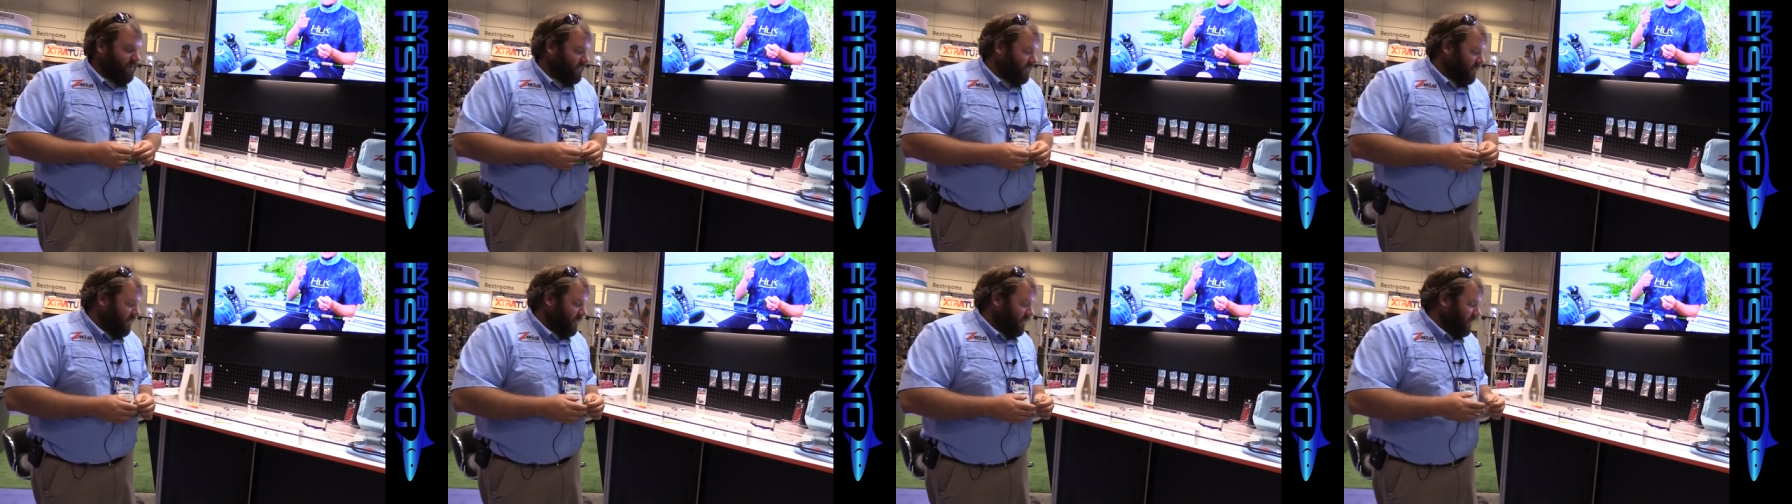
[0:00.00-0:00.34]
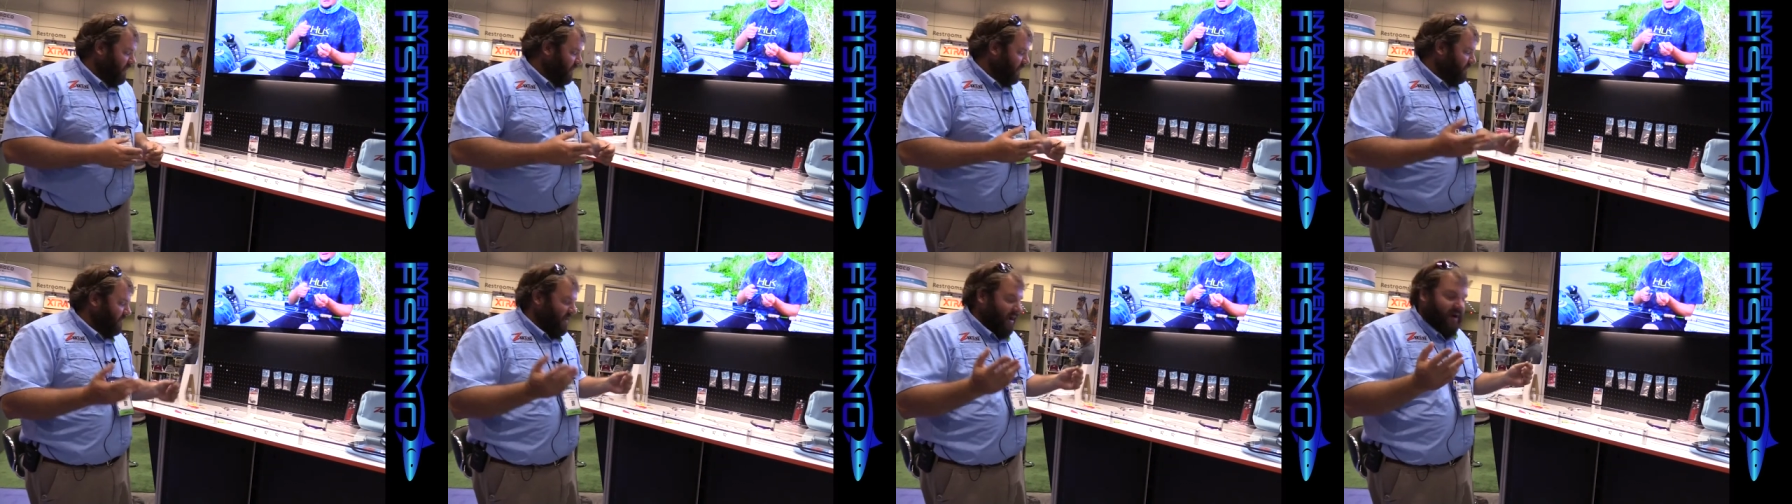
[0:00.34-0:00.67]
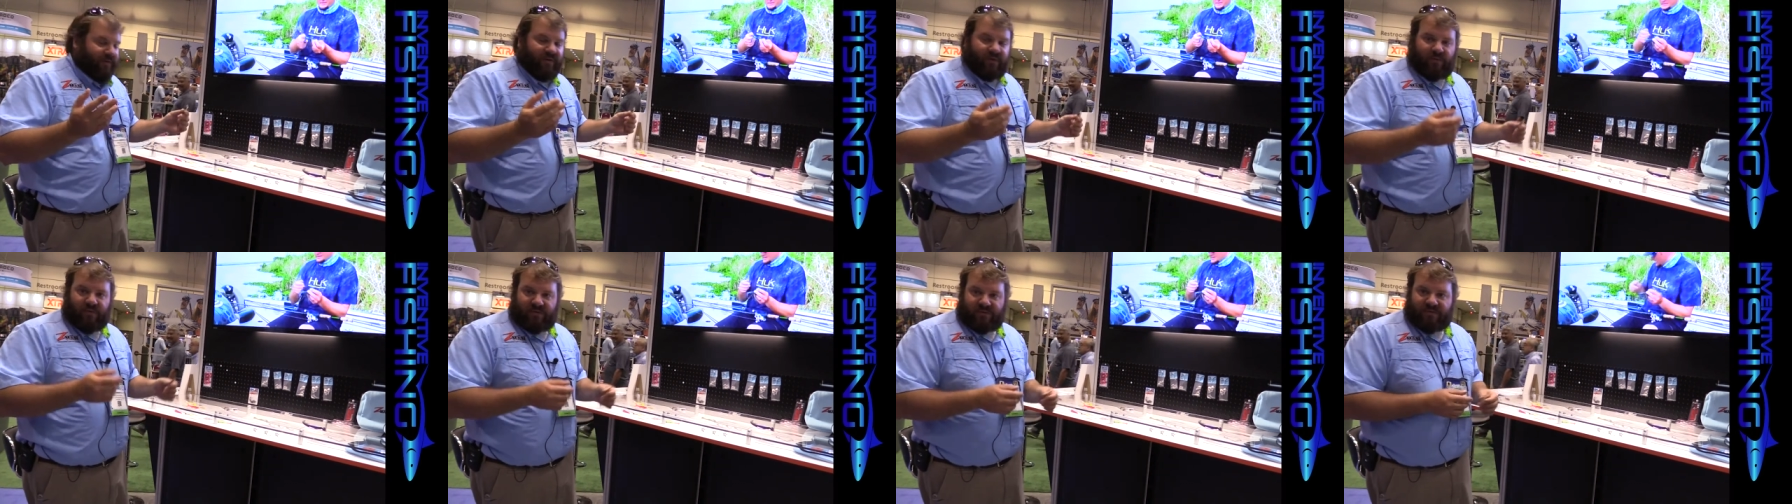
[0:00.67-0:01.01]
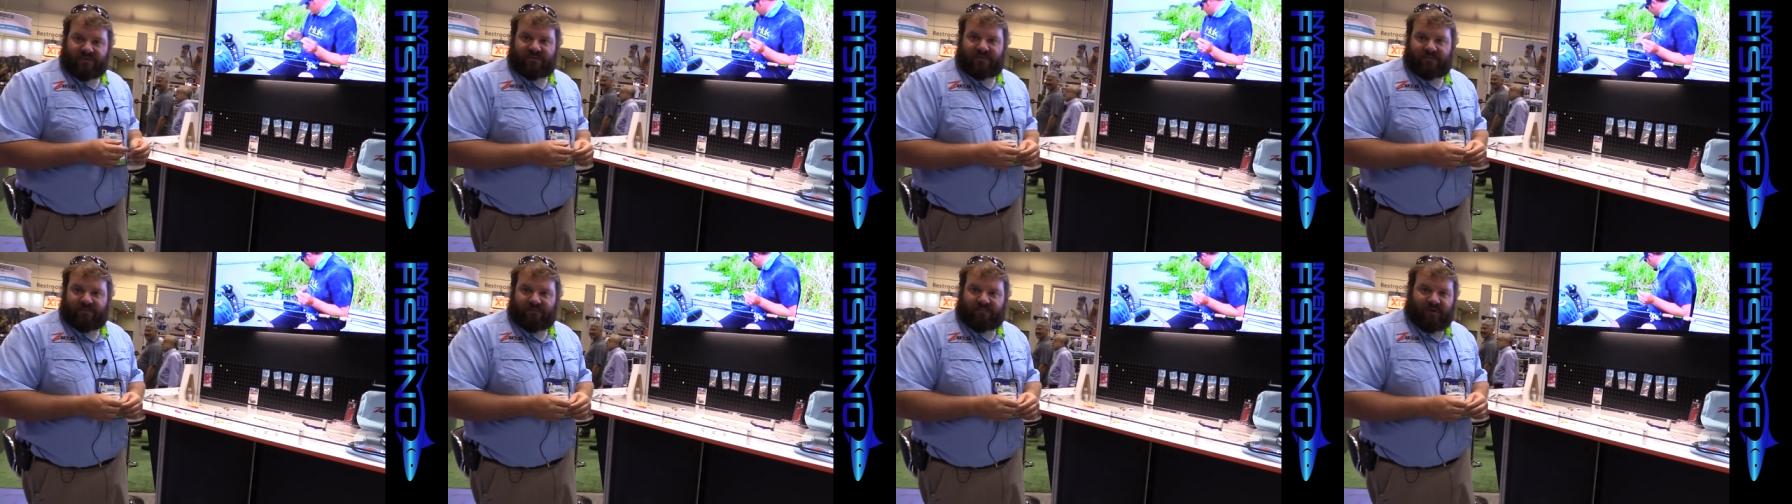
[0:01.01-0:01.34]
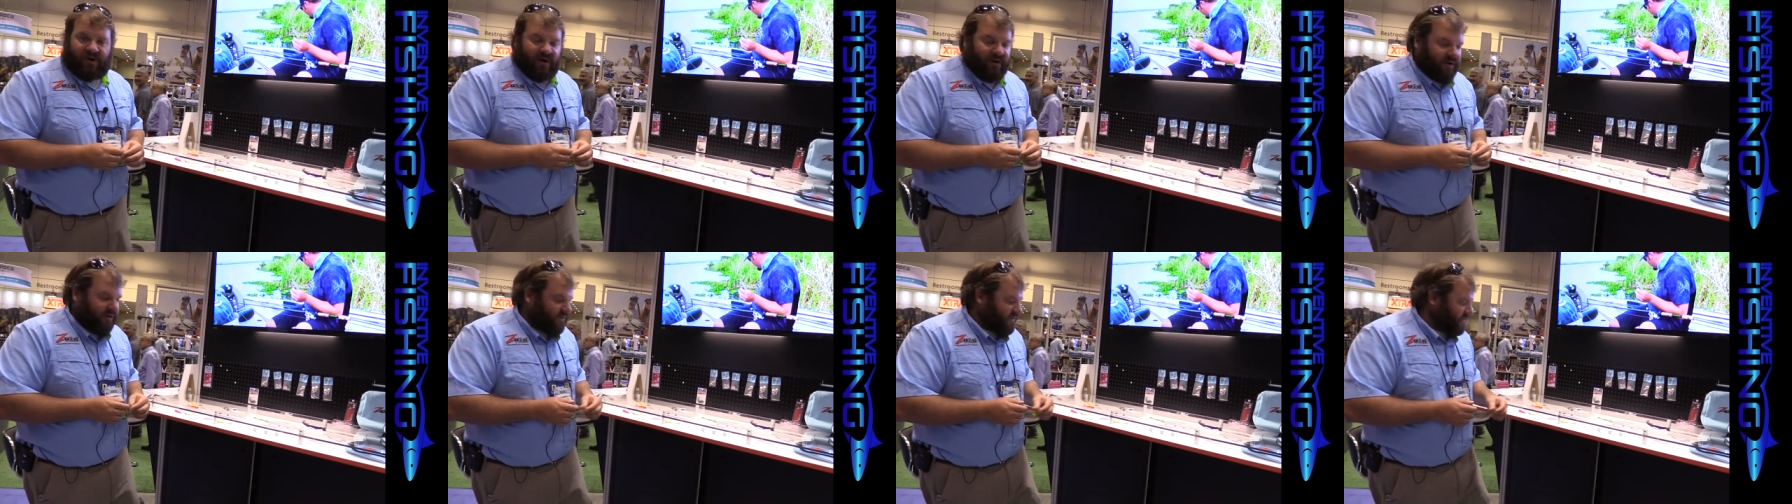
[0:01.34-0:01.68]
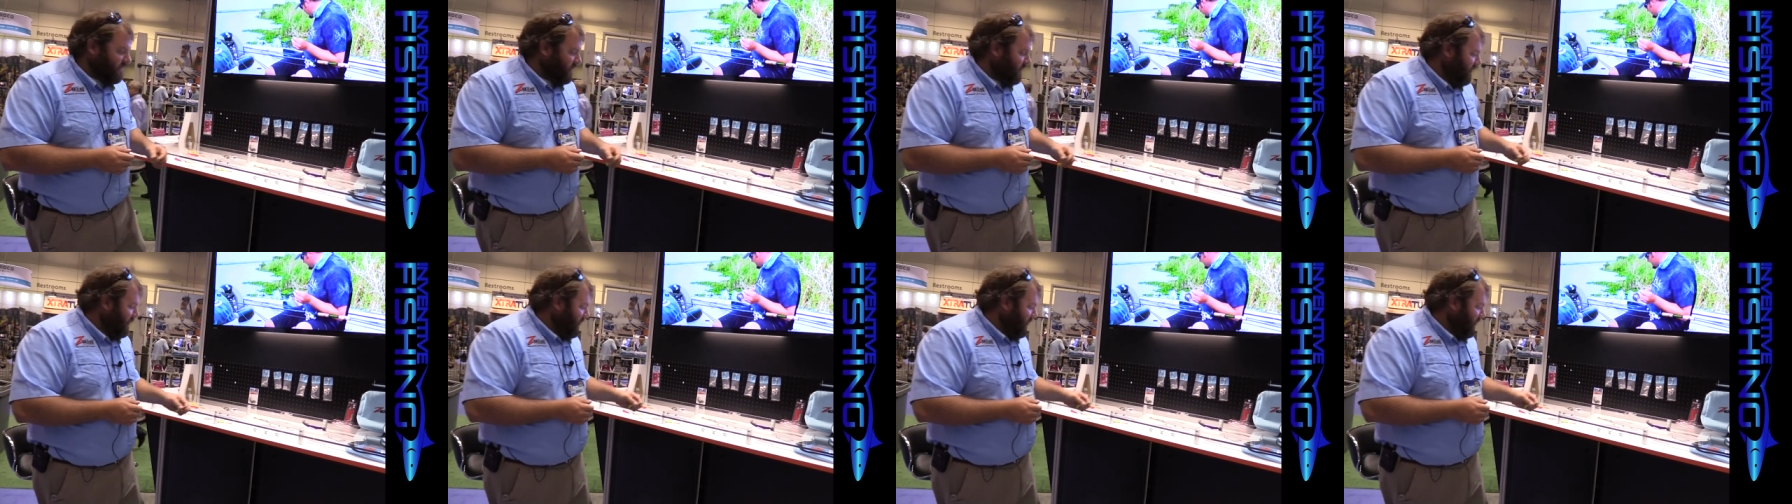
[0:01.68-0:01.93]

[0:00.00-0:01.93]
for uh, everyone's products.